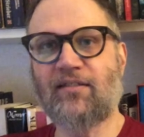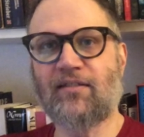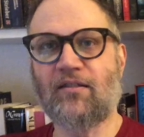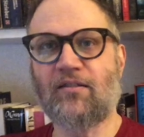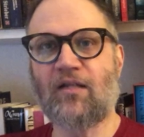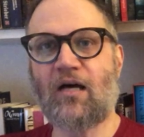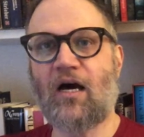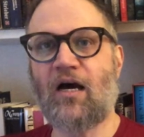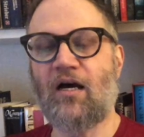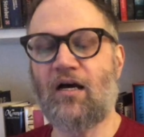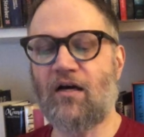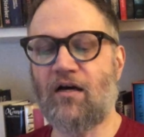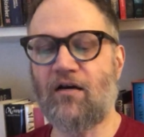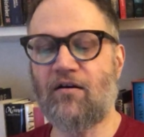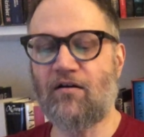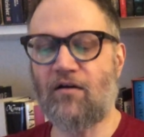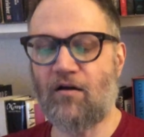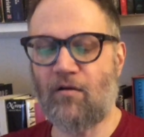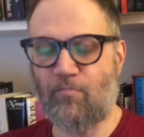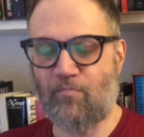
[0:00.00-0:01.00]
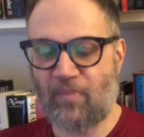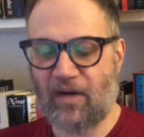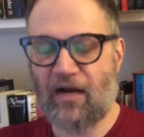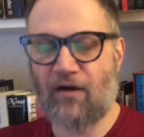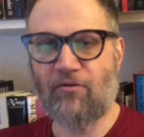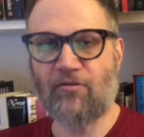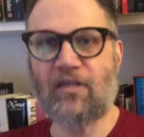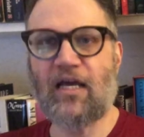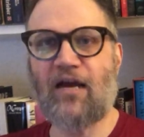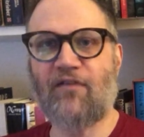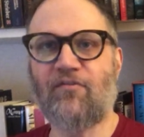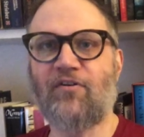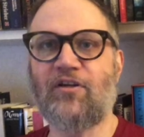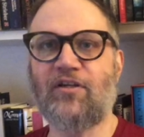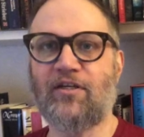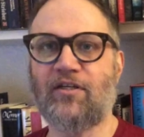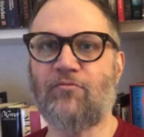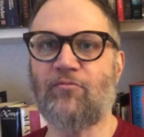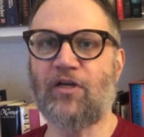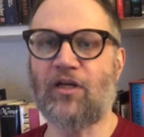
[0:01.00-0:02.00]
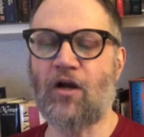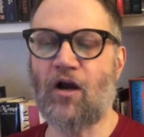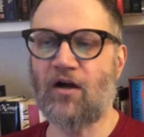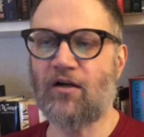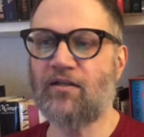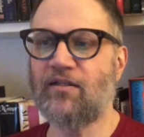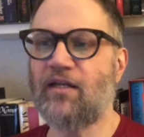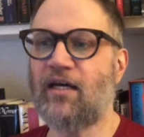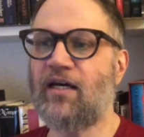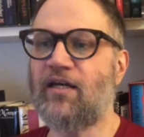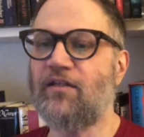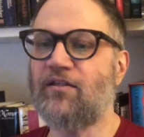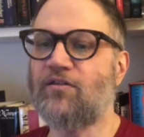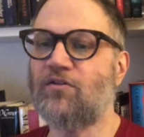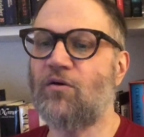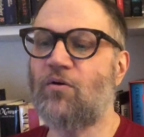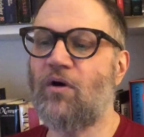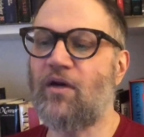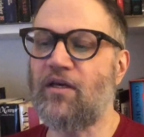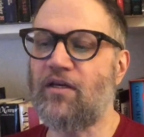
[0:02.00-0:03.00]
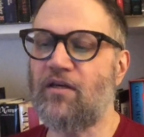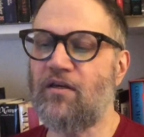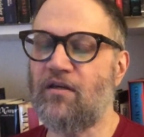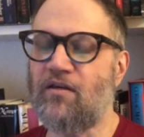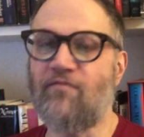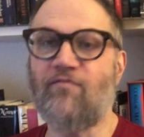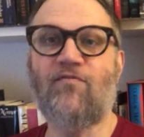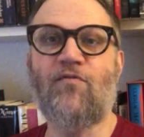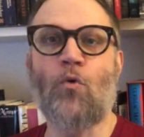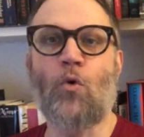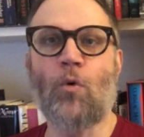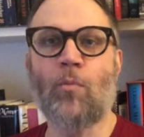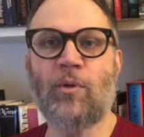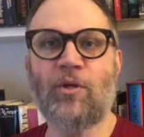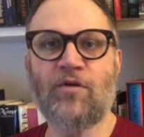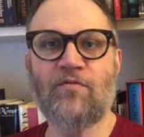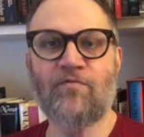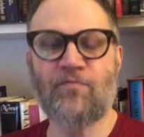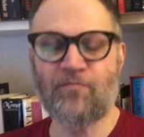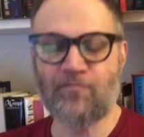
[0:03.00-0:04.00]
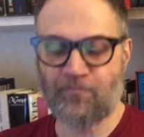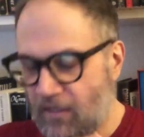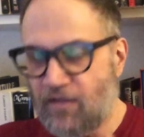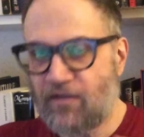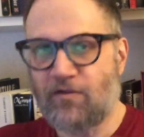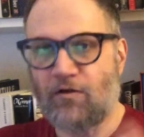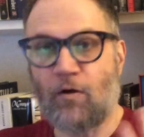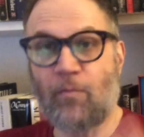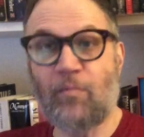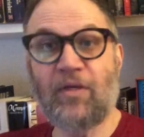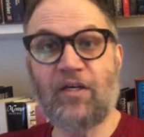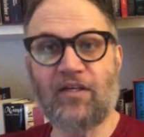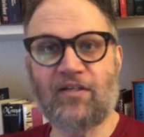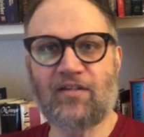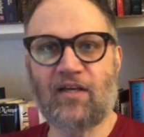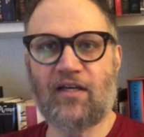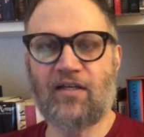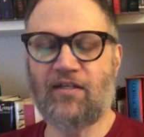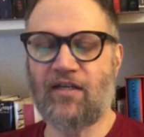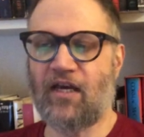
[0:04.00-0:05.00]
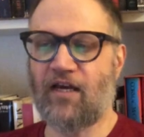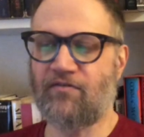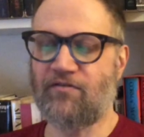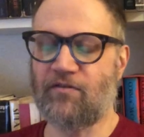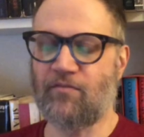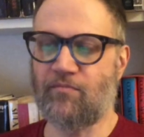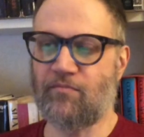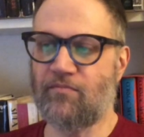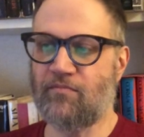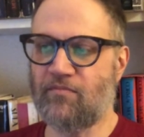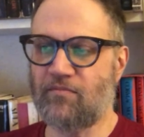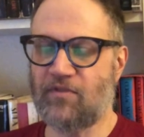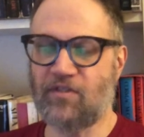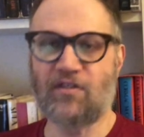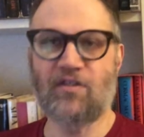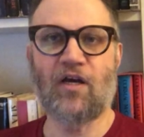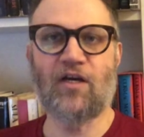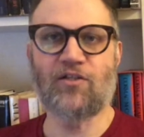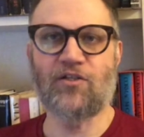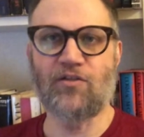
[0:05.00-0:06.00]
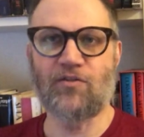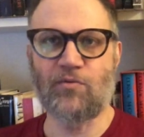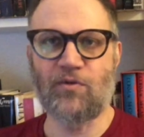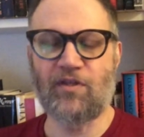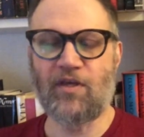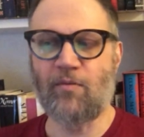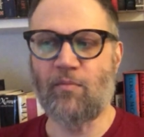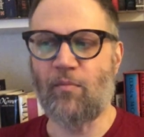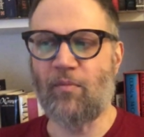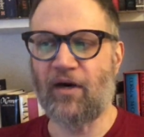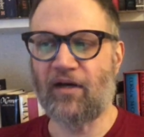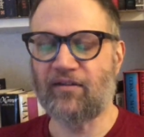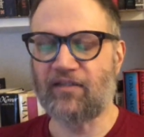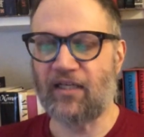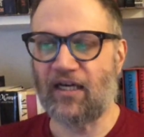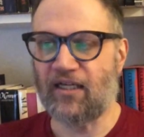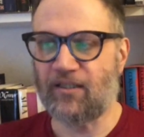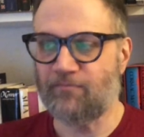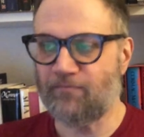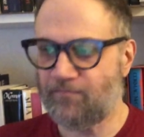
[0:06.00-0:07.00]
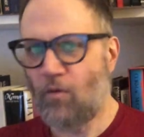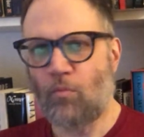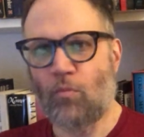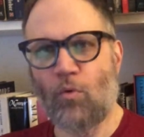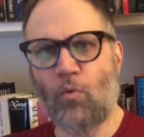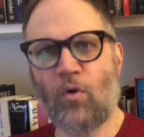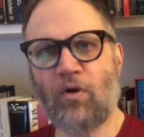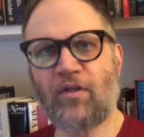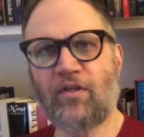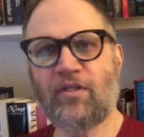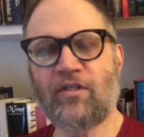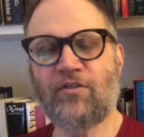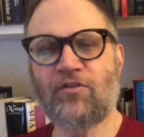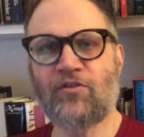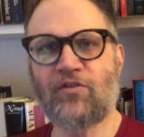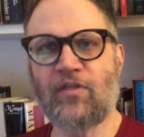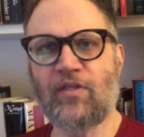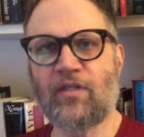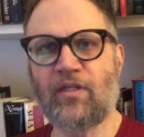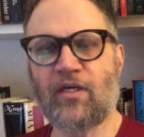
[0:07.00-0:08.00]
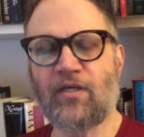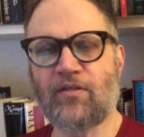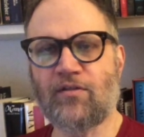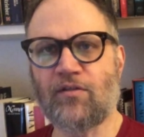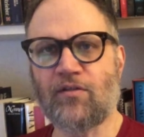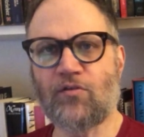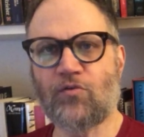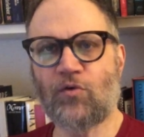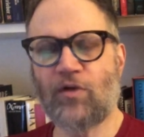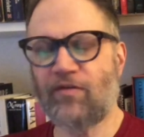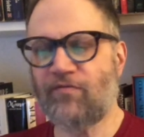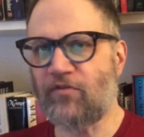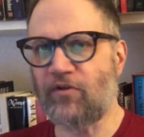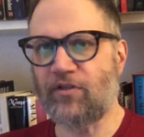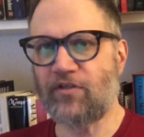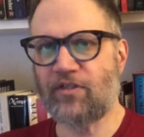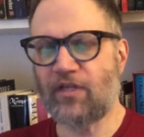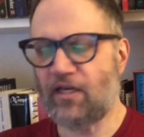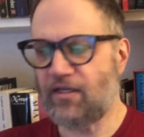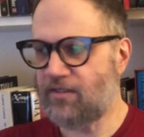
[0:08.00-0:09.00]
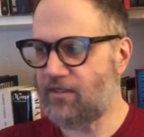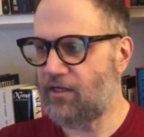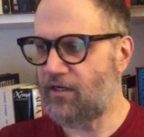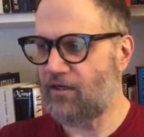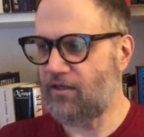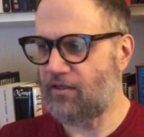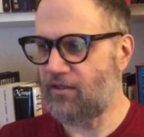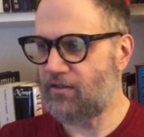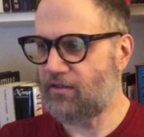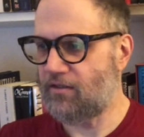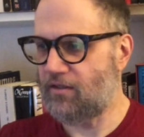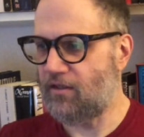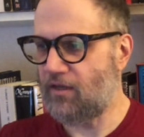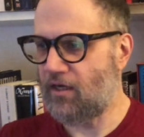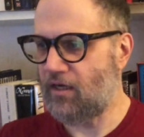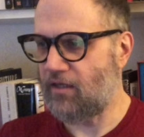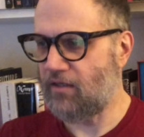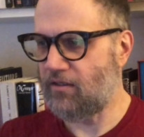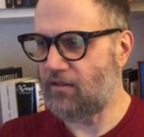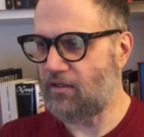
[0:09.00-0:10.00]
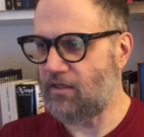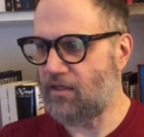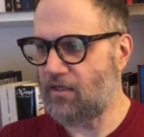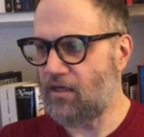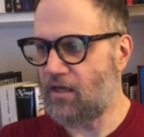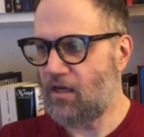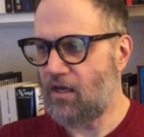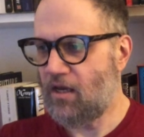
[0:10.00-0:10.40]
a lot about Lafferty in regard to that, and it's quite informative. So I'll be excited to have some discussions with him about that. But one of the interesting things that Scrivener says here is that the